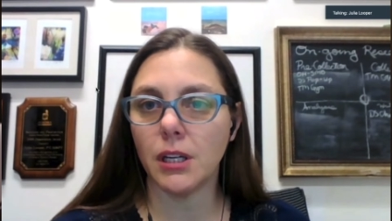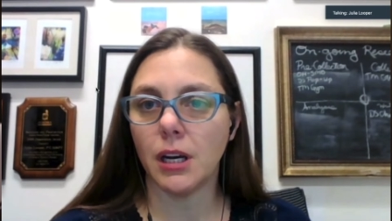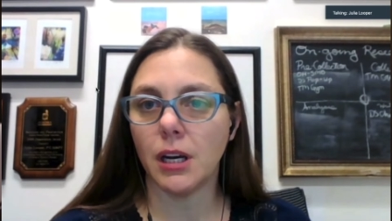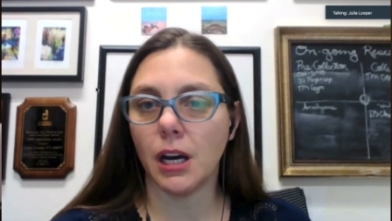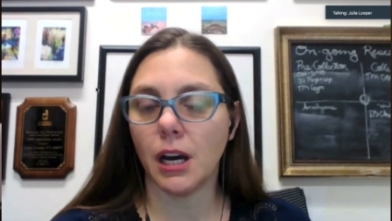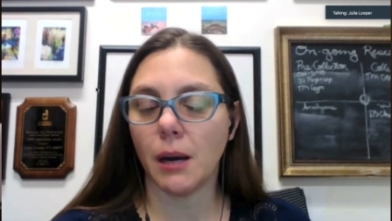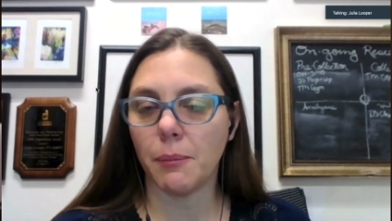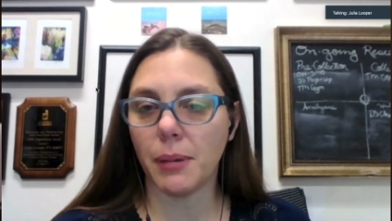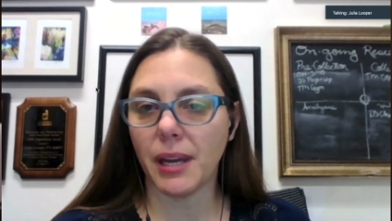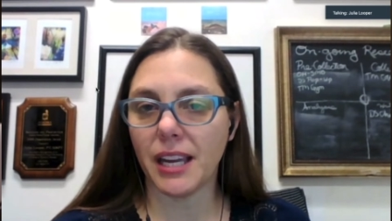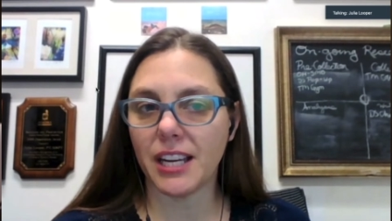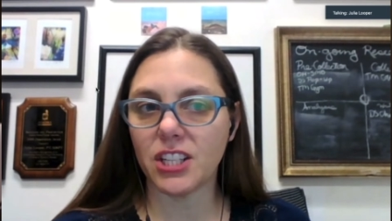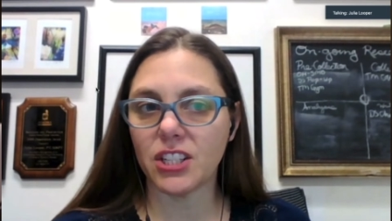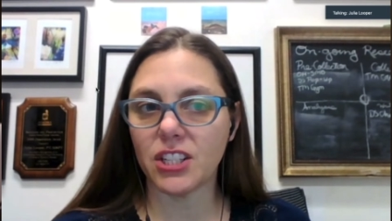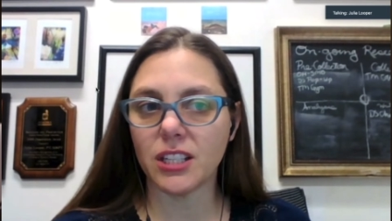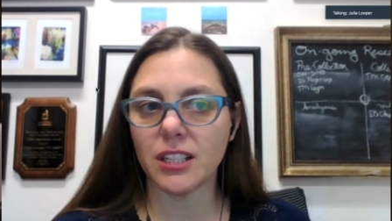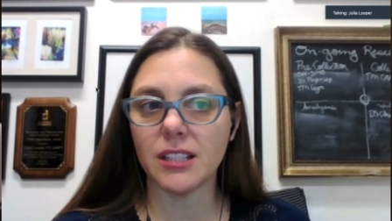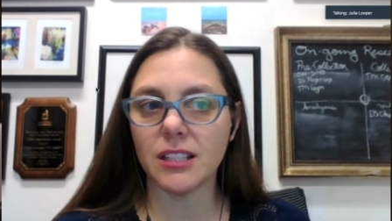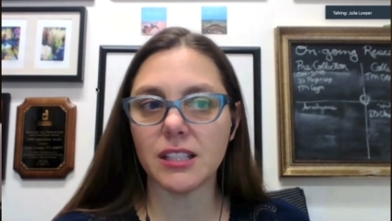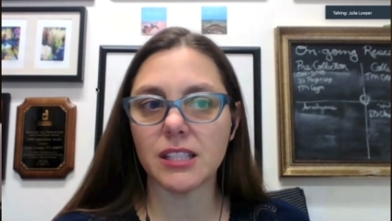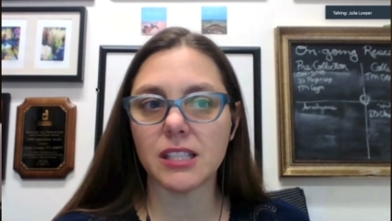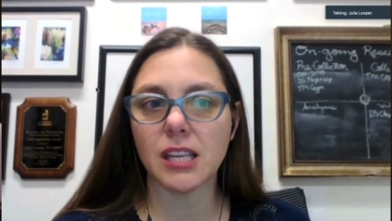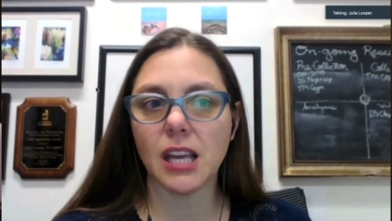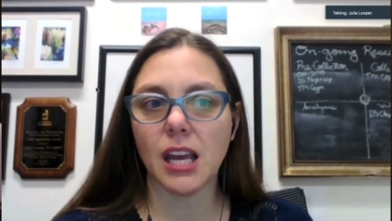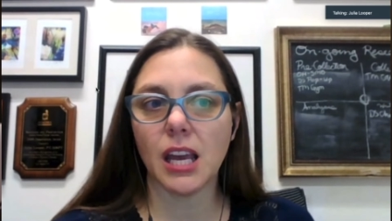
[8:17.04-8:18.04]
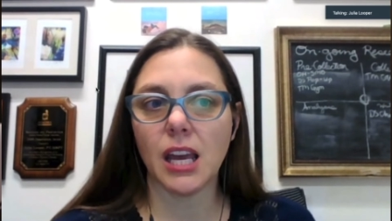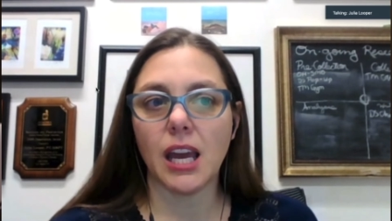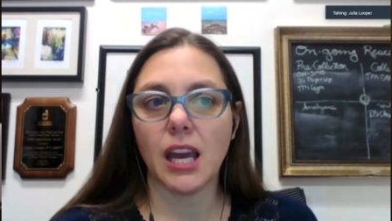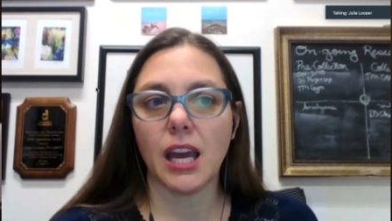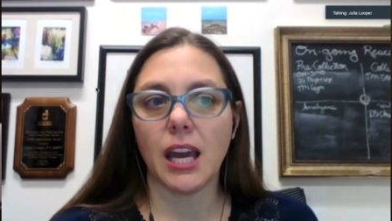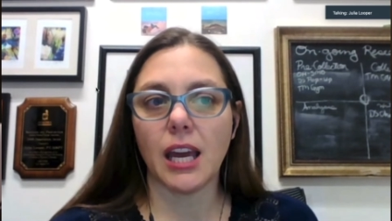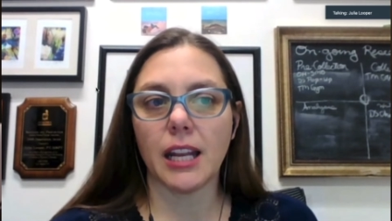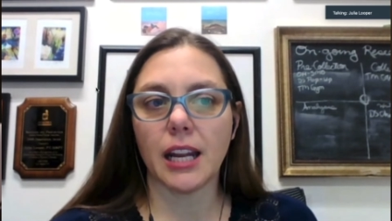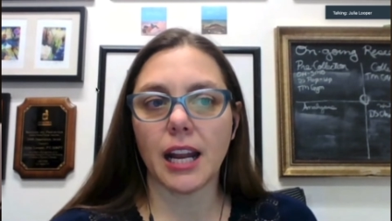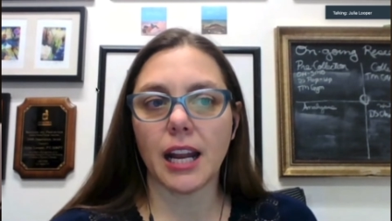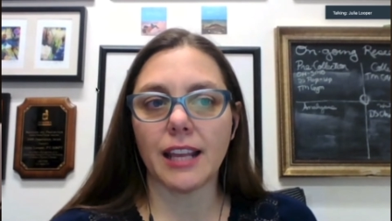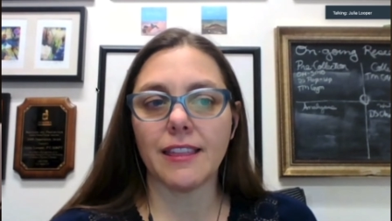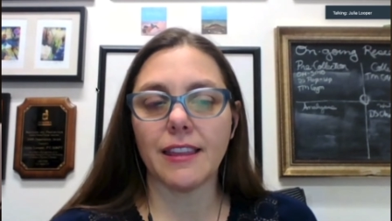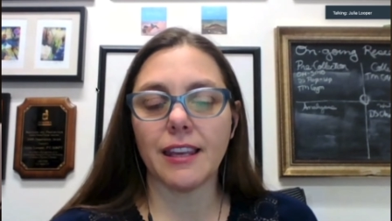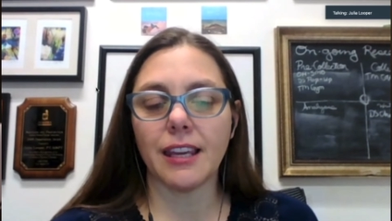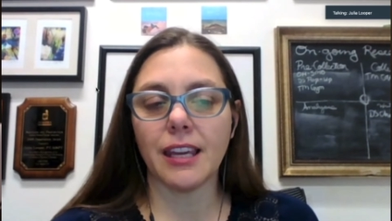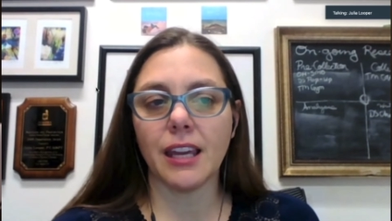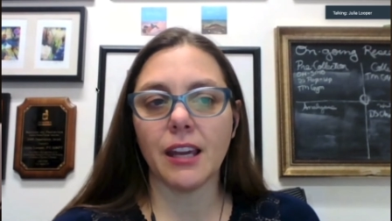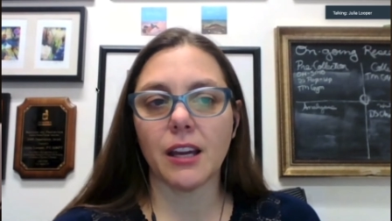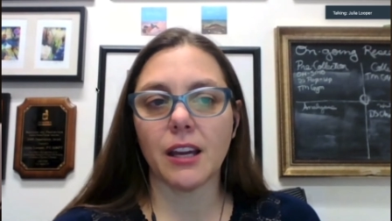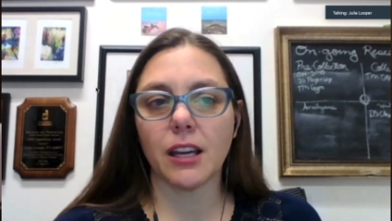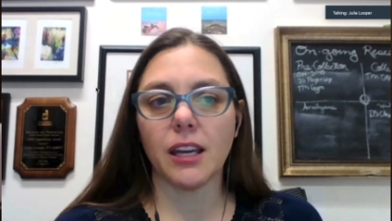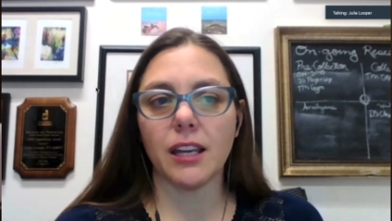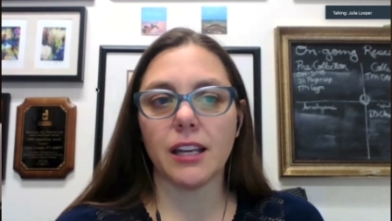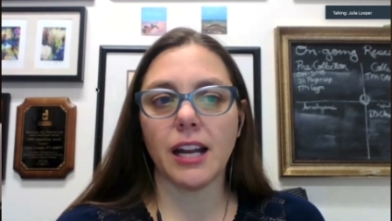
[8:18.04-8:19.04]
patients. And I think
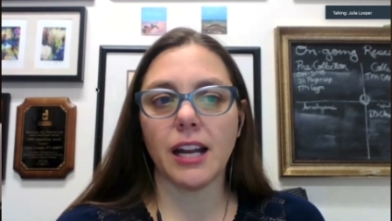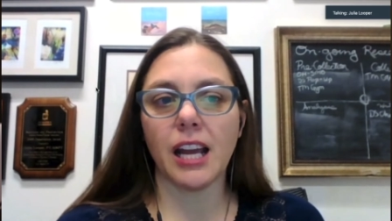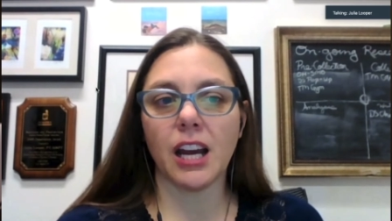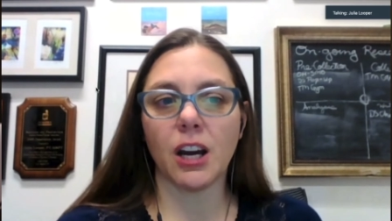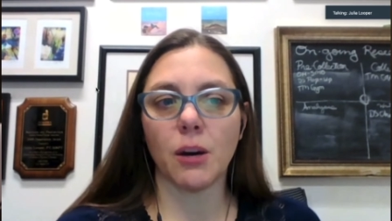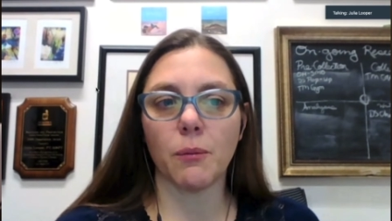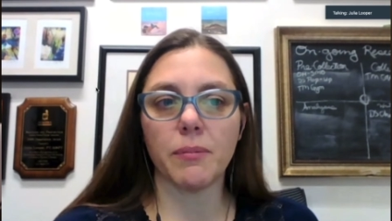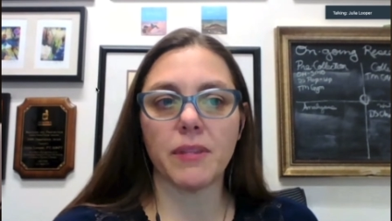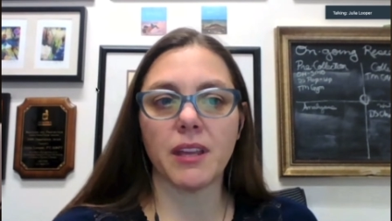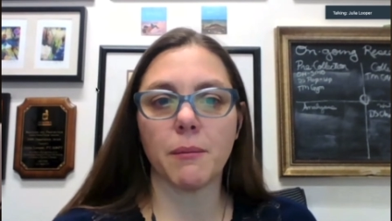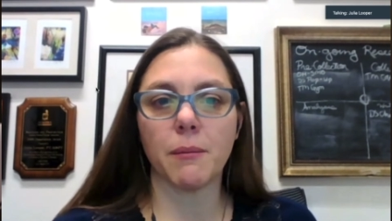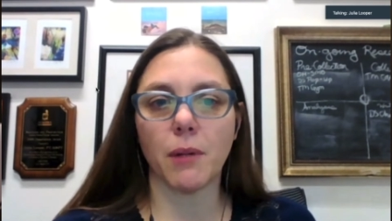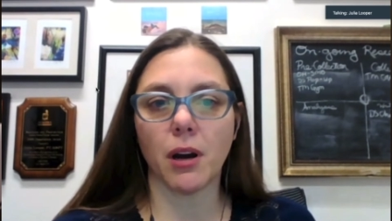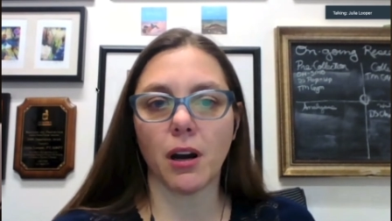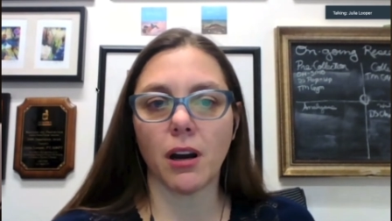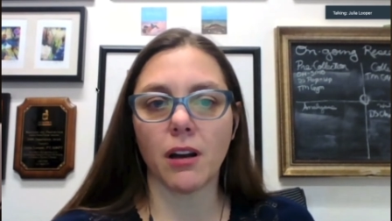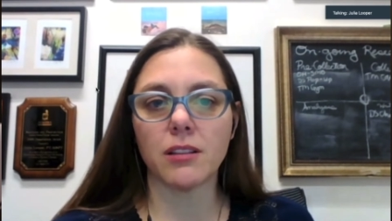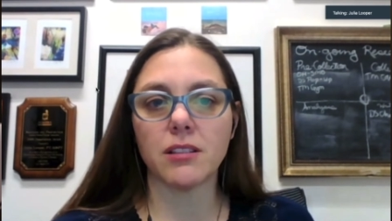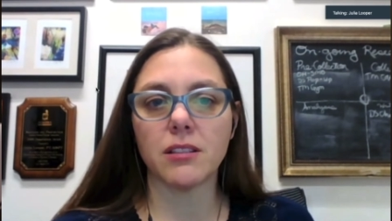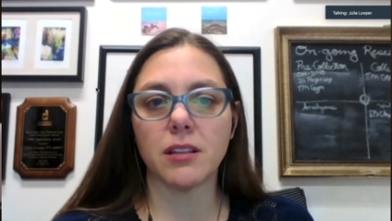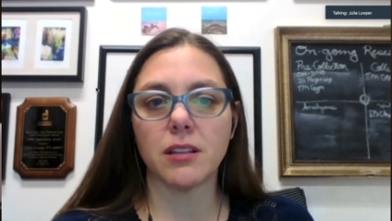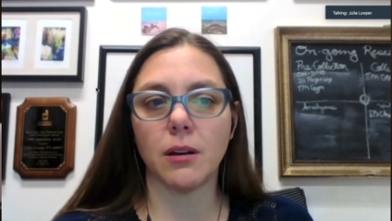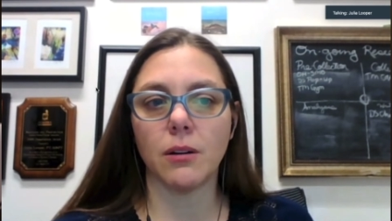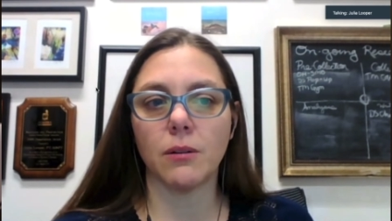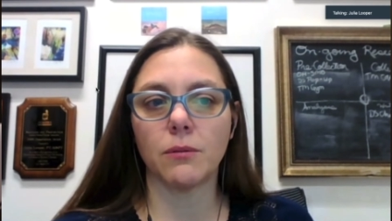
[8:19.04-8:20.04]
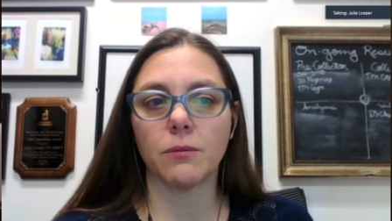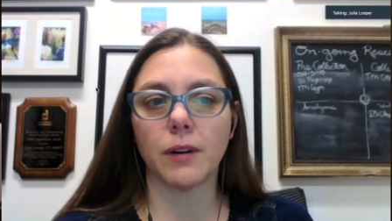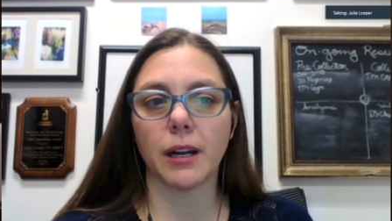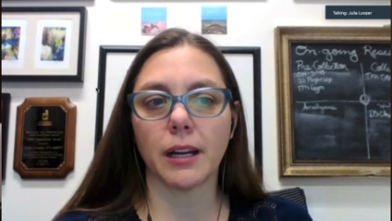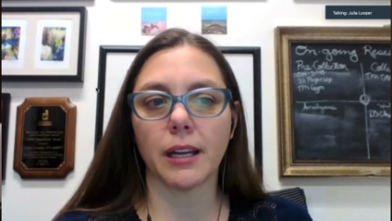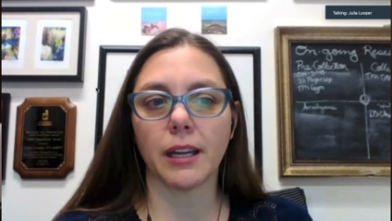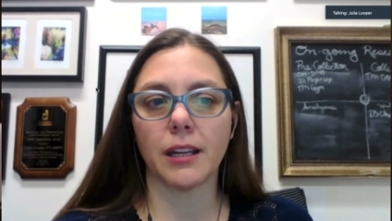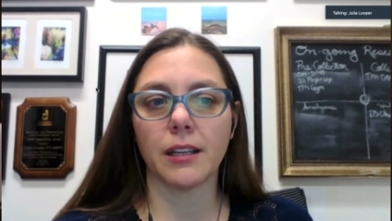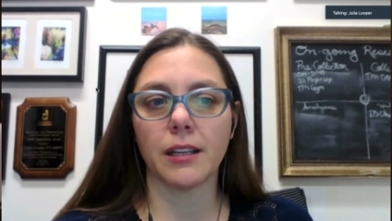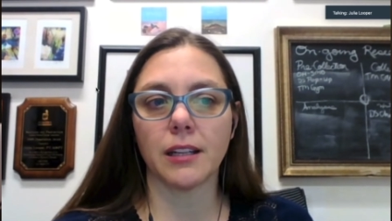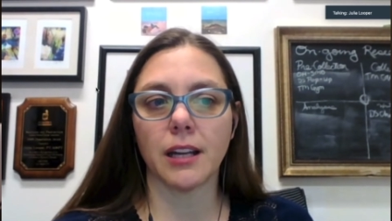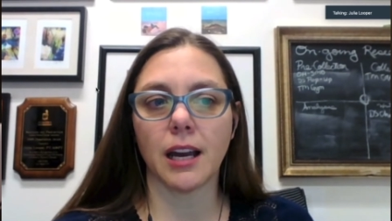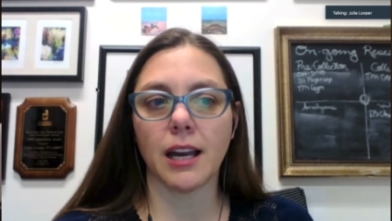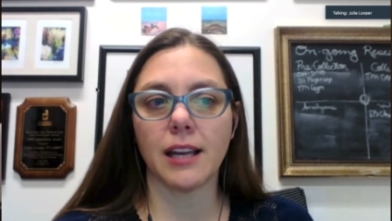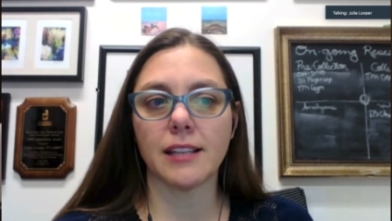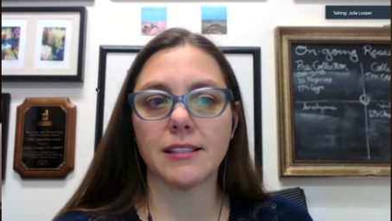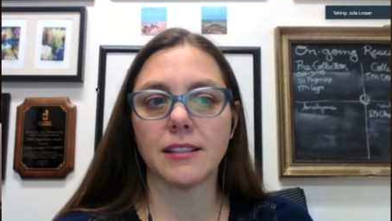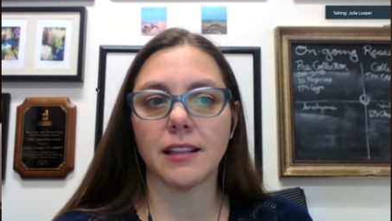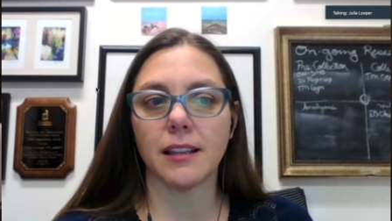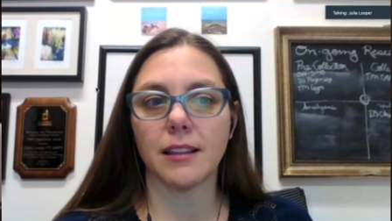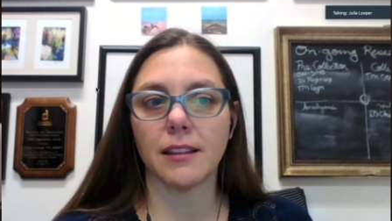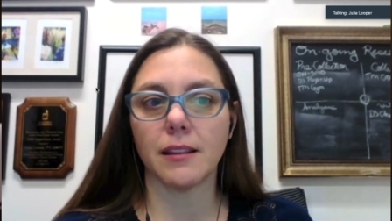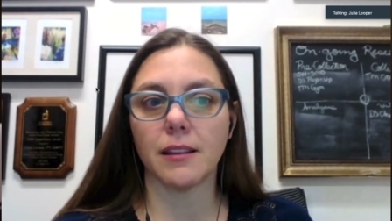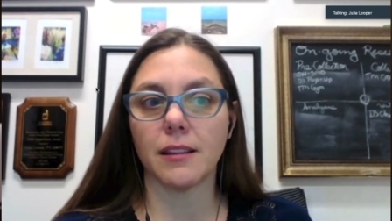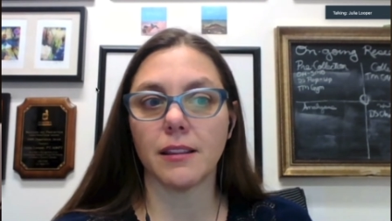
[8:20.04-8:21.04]
it could help them also recognize that,